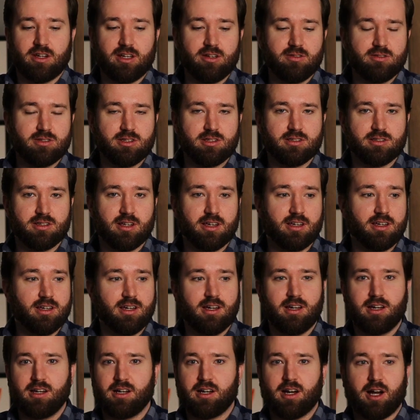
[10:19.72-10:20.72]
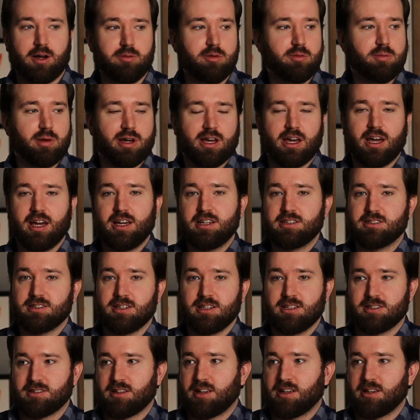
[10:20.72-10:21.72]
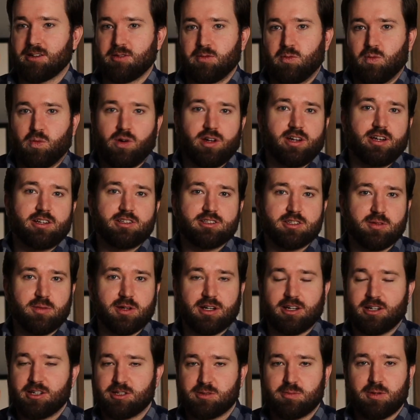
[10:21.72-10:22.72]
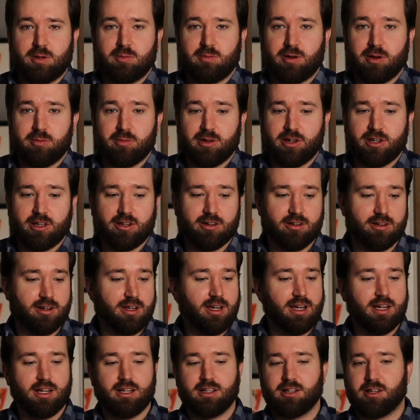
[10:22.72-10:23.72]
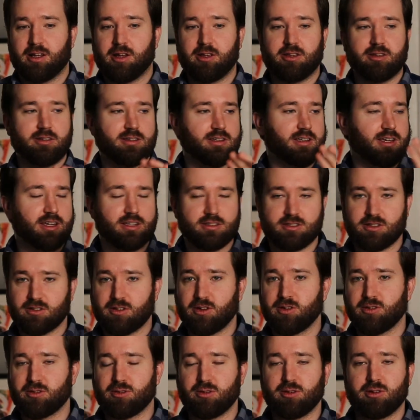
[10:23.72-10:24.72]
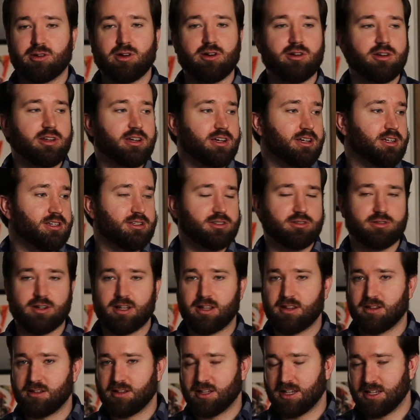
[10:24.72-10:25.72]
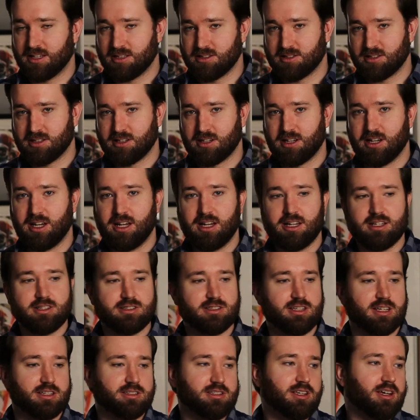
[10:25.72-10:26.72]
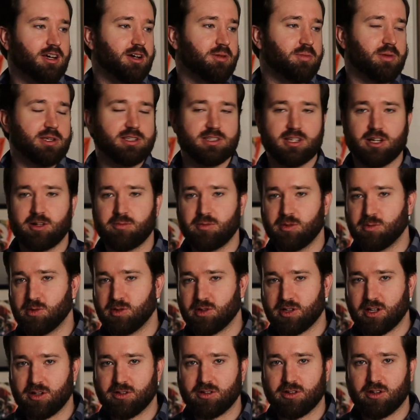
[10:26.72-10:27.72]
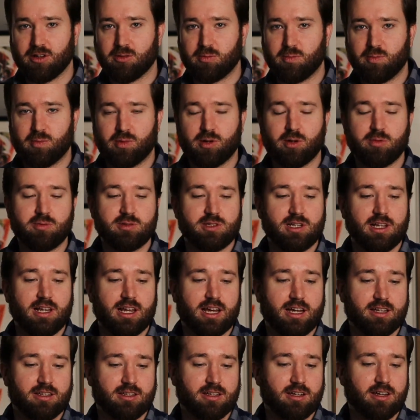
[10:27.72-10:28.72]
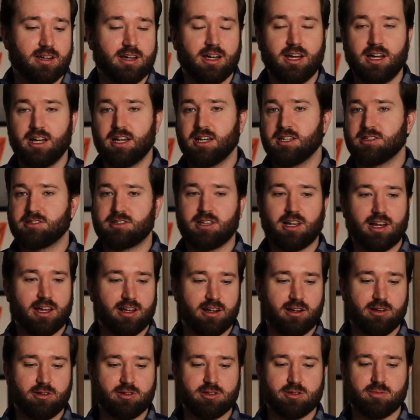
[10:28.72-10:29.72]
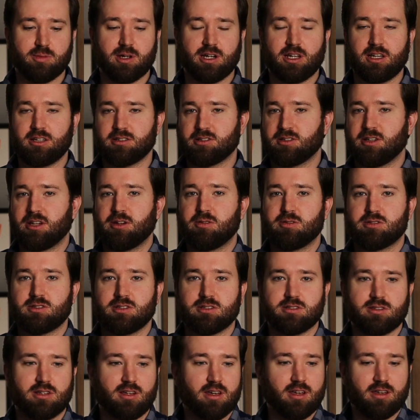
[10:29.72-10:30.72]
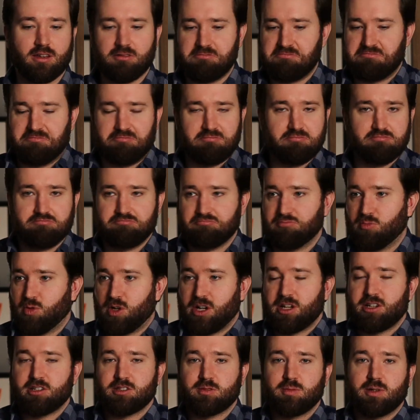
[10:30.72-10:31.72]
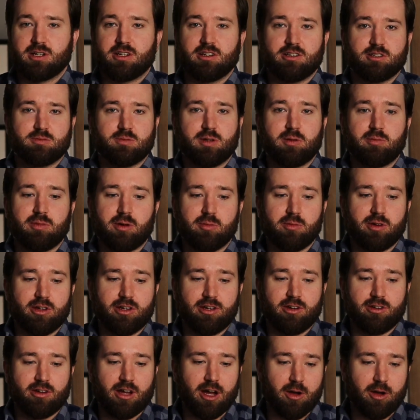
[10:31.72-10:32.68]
And he was just like, I'm in my 80s, like, what else am I going to spend my money on? Like, kids have gone through college, grandkids are set up, he's helped them all get on the property ladder, he still had loads of money. So he was just like, what else am I going to spend my money on?